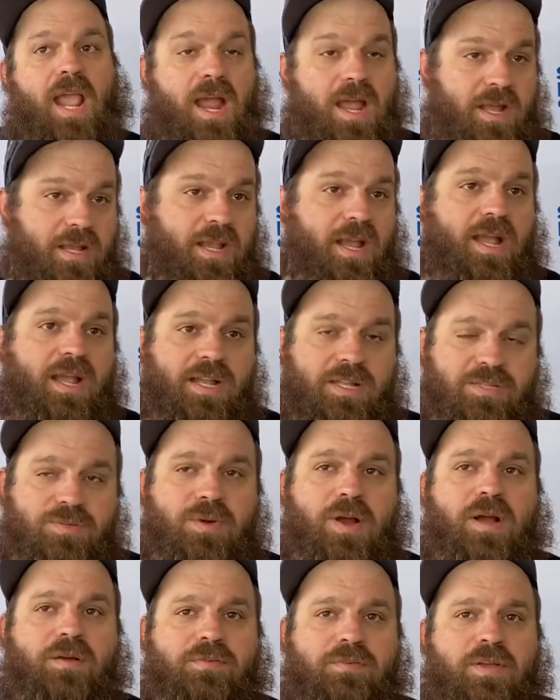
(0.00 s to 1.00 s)
Yeah, yeah, it's
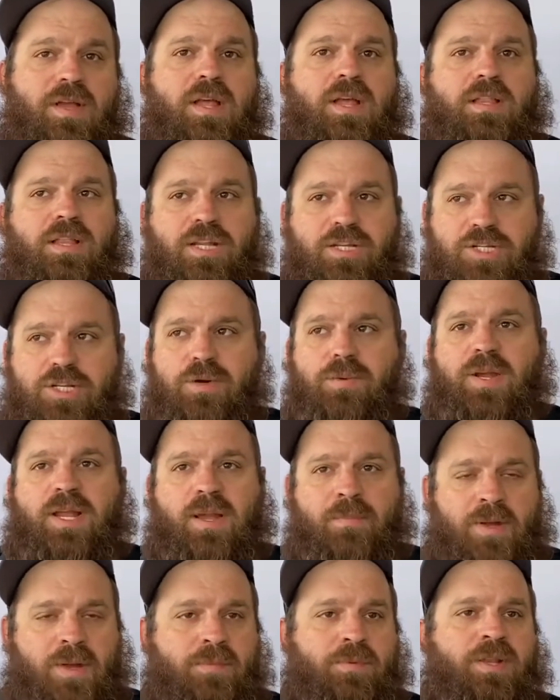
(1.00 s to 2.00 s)
rough. Right. This year we
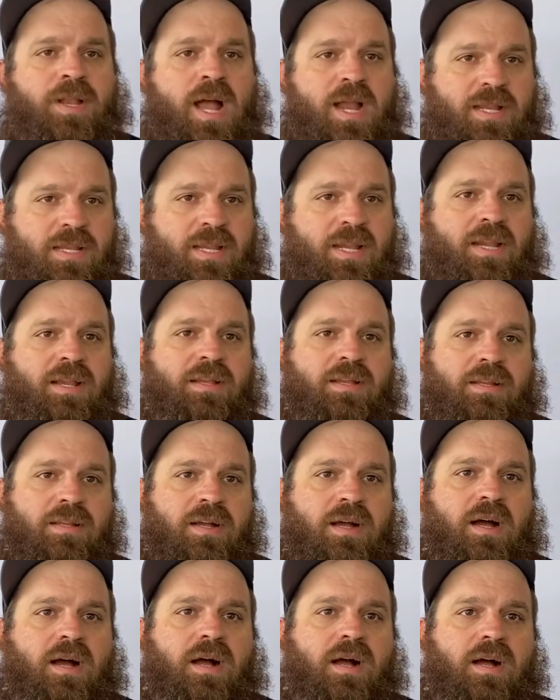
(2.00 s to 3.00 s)
come up with 19.
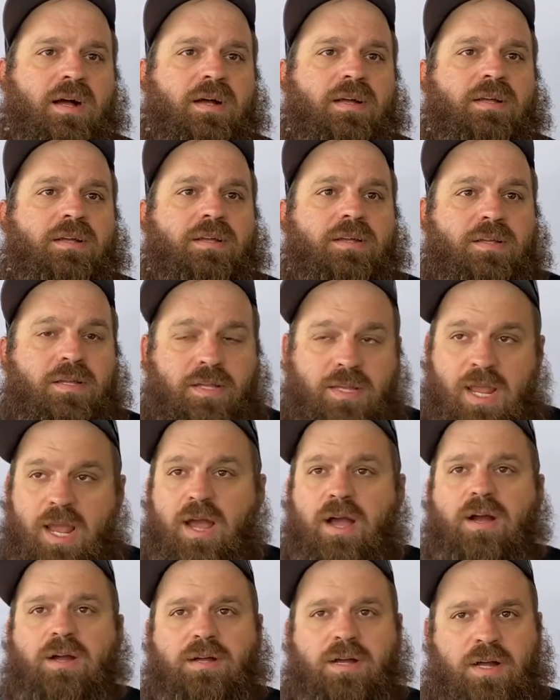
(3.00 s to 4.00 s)
Uh, That's good. Yeah.
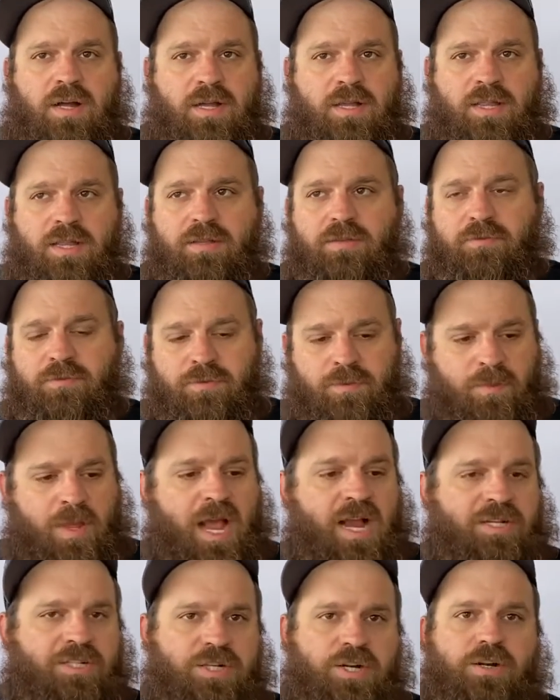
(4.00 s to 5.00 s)
Uh, from Growth.
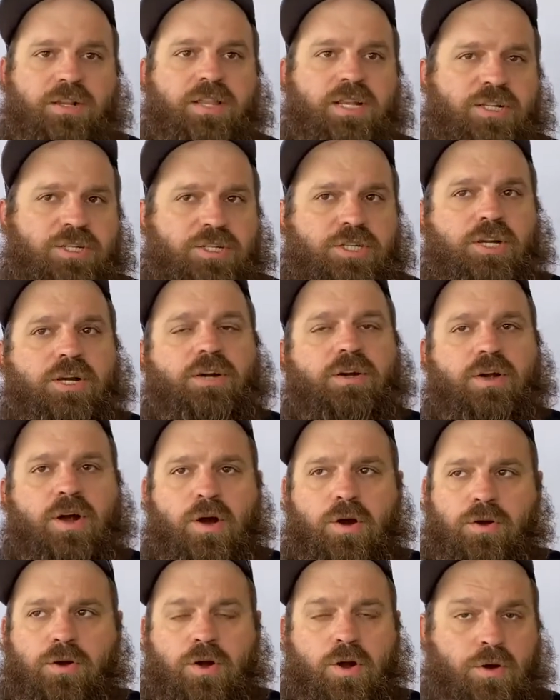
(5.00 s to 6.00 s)
last year to this year,
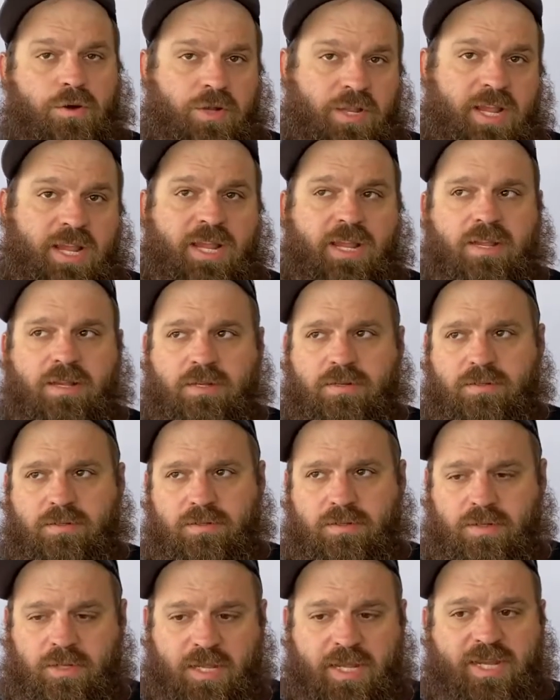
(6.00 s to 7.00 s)
our, our league
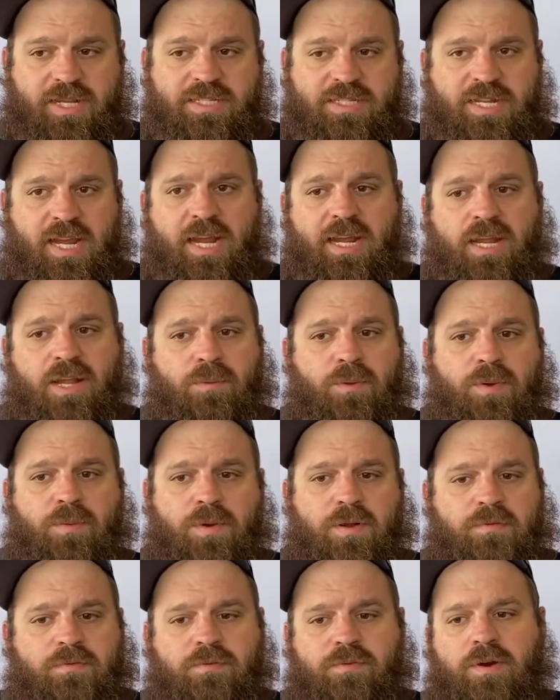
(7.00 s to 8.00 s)
league standing, we
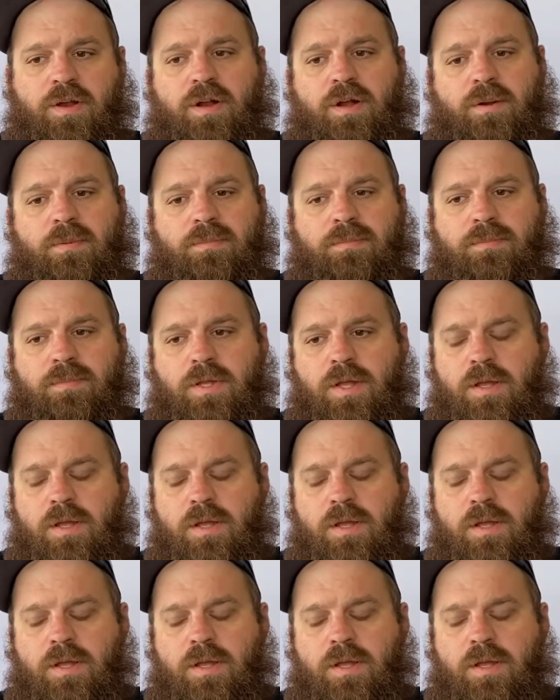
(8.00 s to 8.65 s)
went from